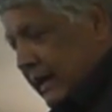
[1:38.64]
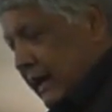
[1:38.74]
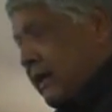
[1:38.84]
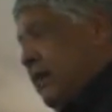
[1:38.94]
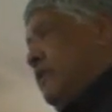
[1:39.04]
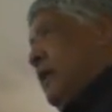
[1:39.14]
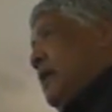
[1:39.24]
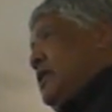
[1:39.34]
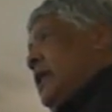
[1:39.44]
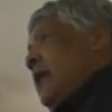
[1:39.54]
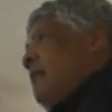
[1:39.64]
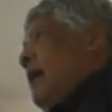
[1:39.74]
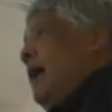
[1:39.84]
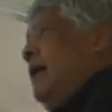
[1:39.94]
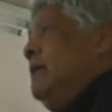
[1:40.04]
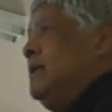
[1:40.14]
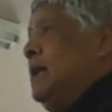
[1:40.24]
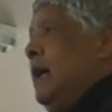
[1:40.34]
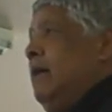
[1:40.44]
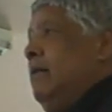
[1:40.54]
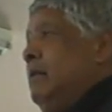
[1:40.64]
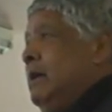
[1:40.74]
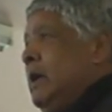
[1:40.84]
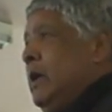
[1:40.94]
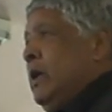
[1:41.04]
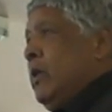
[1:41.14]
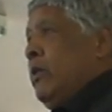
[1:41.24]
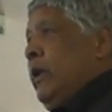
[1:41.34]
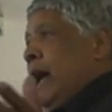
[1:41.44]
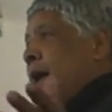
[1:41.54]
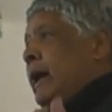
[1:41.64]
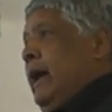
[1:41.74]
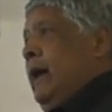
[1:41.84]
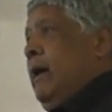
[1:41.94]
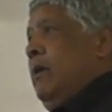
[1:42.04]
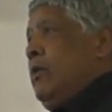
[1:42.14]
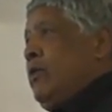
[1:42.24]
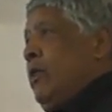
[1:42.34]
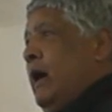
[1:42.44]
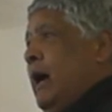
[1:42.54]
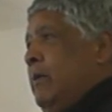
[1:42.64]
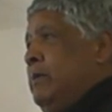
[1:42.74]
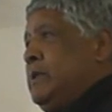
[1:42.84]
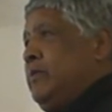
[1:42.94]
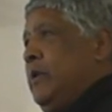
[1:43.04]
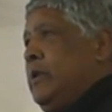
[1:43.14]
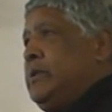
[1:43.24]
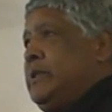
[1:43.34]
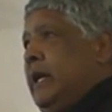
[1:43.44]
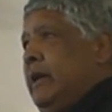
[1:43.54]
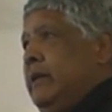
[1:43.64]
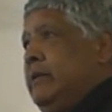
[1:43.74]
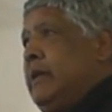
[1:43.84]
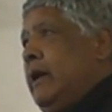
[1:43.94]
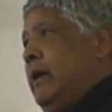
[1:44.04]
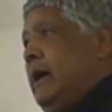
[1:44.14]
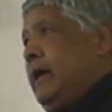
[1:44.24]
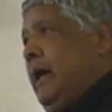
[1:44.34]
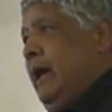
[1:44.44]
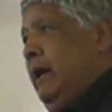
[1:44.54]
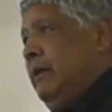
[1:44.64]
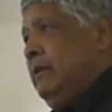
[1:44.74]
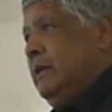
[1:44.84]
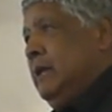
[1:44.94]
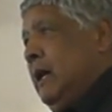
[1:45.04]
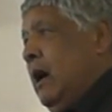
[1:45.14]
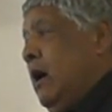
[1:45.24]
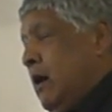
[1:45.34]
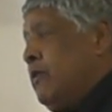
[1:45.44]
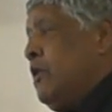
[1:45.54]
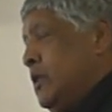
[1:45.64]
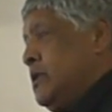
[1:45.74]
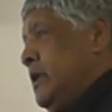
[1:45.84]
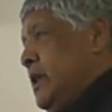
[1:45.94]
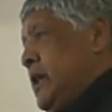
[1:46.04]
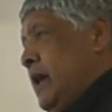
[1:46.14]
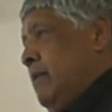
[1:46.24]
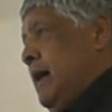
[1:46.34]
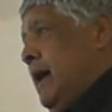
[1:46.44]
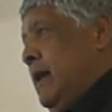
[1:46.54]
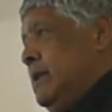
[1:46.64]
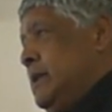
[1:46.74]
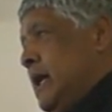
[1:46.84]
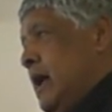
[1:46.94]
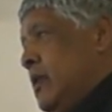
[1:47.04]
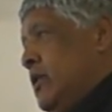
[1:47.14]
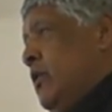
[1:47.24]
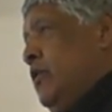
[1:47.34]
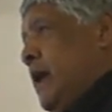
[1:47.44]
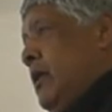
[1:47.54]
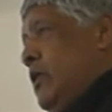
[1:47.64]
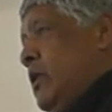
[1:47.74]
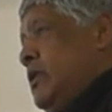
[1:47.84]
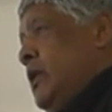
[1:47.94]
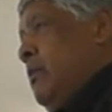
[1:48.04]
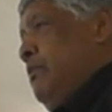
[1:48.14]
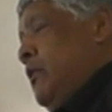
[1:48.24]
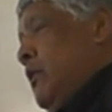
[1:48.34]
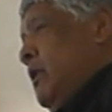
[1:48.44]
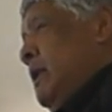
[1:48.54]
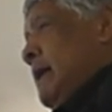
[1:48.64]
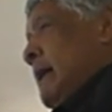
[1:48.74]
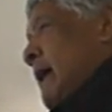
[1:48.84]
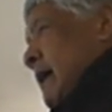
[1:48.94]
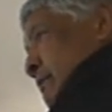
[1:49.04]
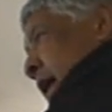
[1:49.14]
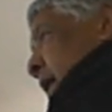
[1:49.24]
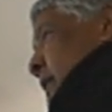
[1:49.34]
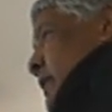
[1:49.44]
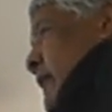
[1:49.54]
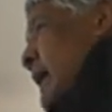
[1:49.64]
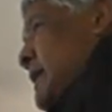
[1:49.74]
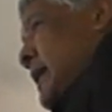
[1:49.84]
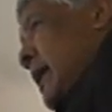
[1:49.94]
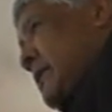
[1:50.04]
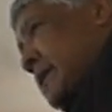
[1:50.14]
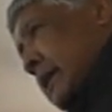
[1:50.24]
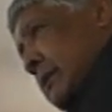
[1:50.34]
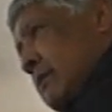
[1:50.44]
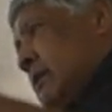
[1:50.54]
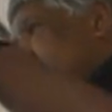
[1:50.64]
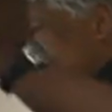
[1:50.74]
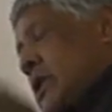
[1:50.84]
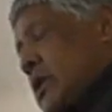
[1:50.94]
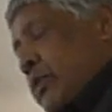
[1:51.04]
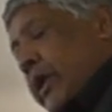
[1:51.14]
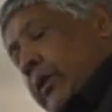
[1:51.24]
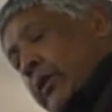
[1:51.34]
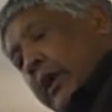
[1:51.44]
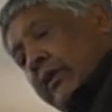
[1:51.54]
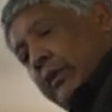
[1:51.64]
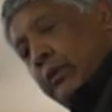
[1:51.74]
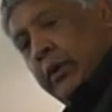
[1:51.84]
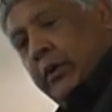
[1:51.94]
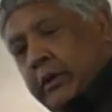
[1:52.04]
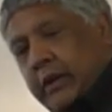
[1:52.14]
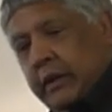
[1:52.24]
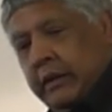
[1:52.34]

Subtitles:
He lived in the Chatham Islands and created our tribes, first in Taranaki, of course on the Chatham Islands, Tūwhare Toa Taupo, and back into the East Coast and spread all over the world.